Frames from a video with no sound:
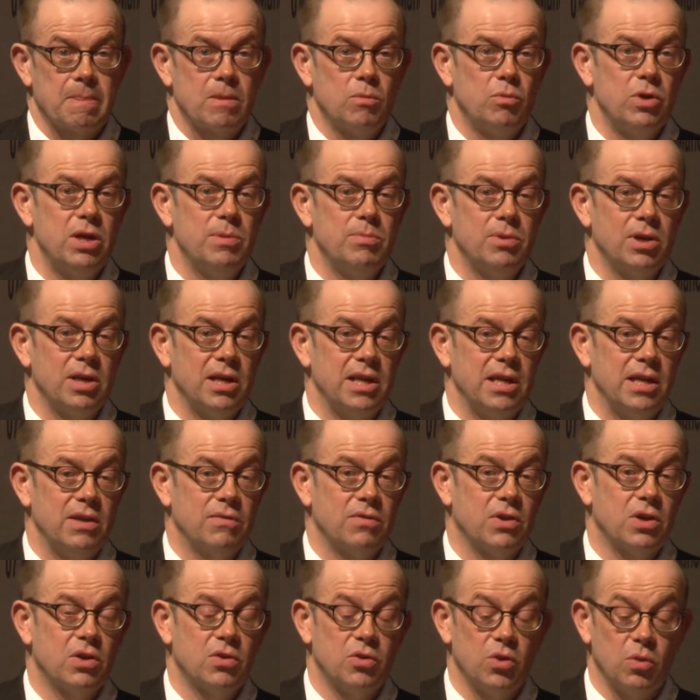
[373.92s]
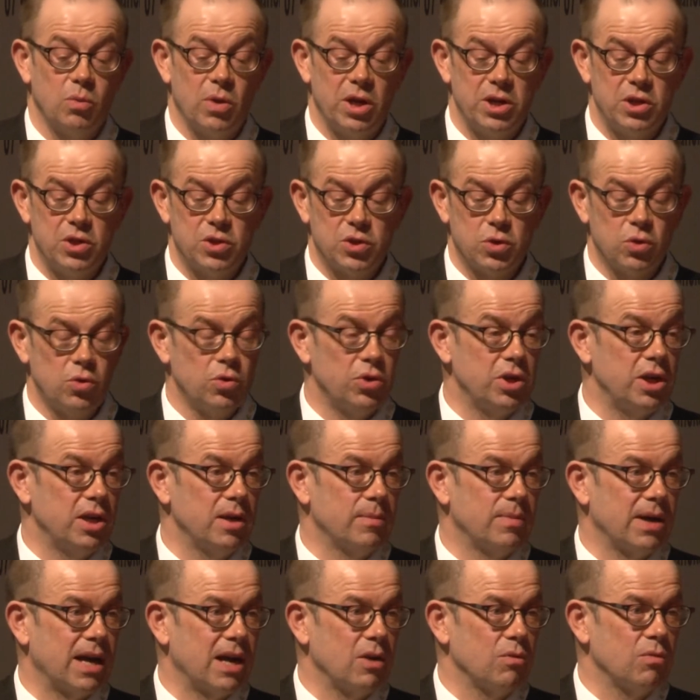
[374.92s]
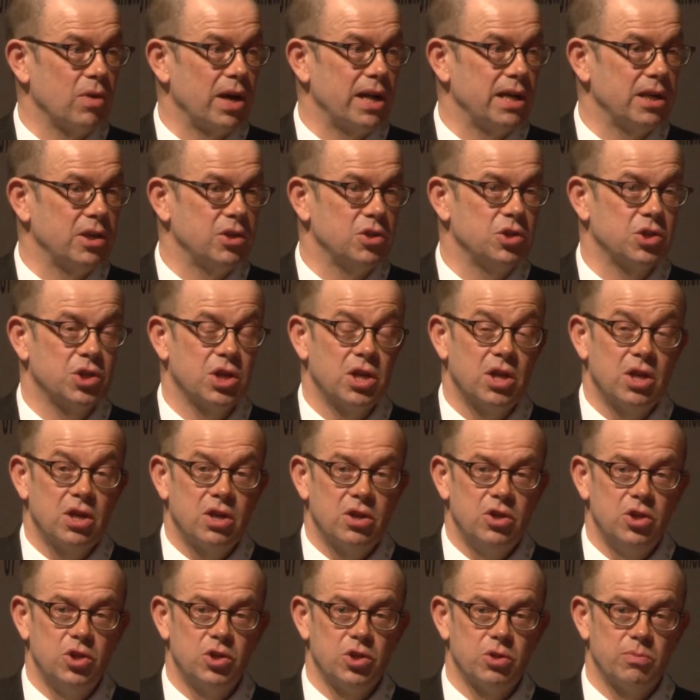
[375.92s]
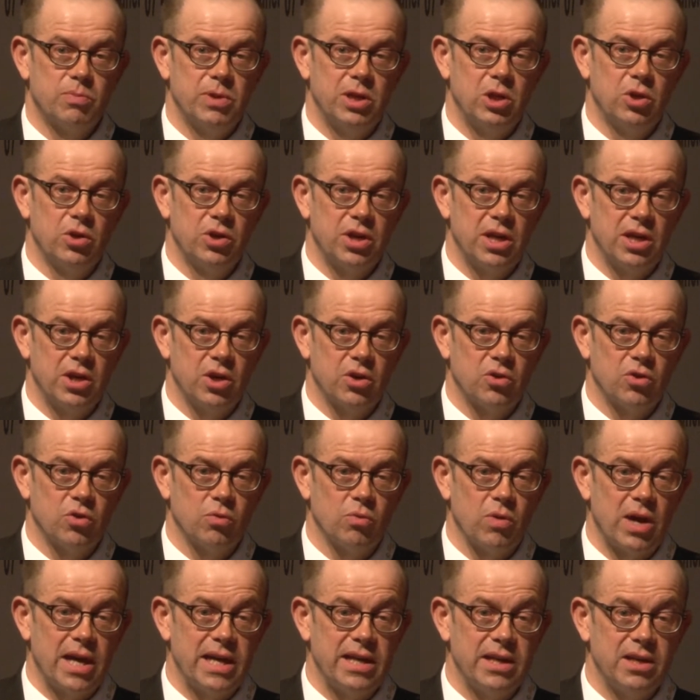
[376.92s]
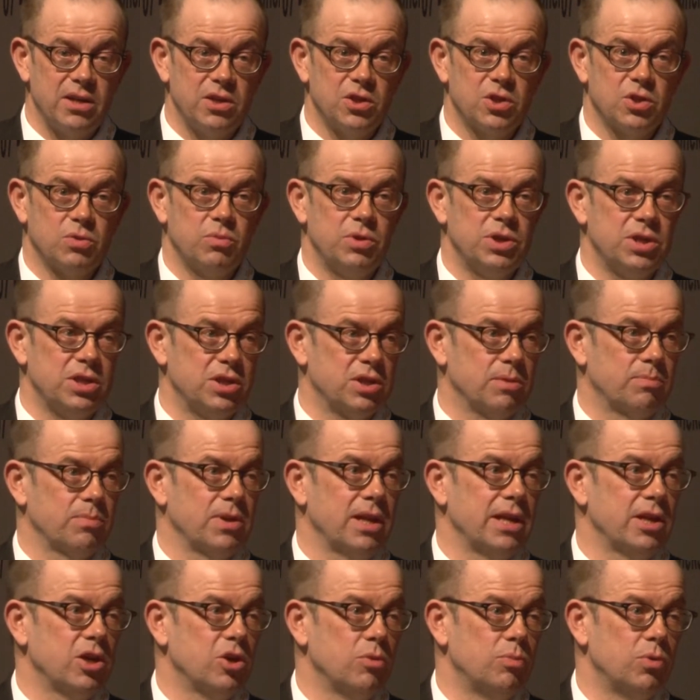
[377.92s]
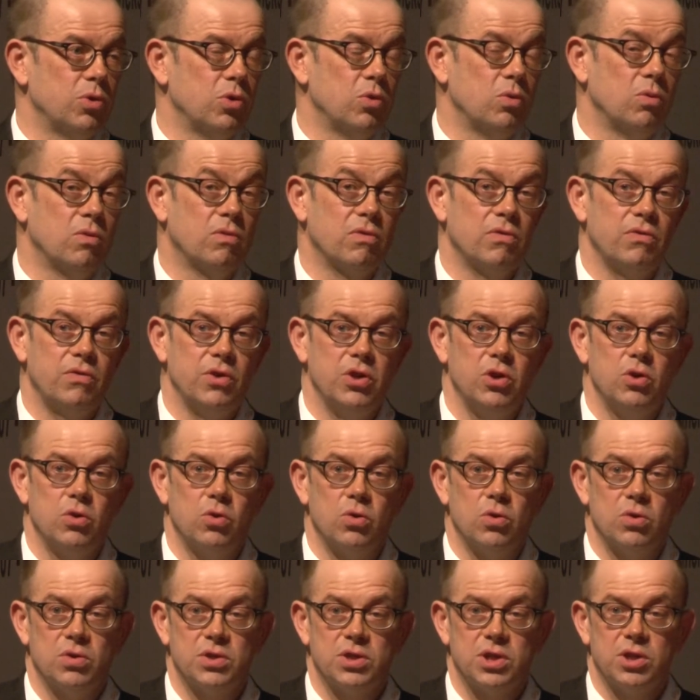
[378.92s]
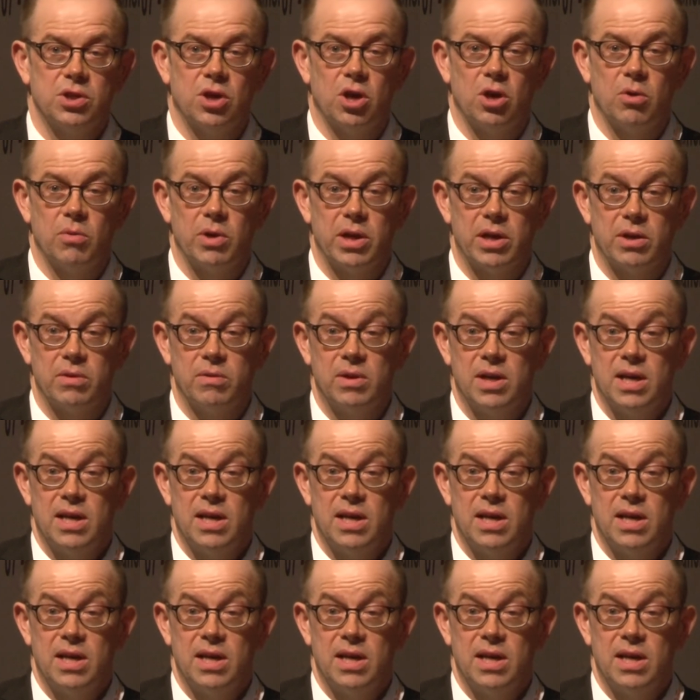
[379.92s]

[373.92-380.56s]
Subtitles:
We believe that when you're talking about range, you should be looking at the range which is applicable for your scenario.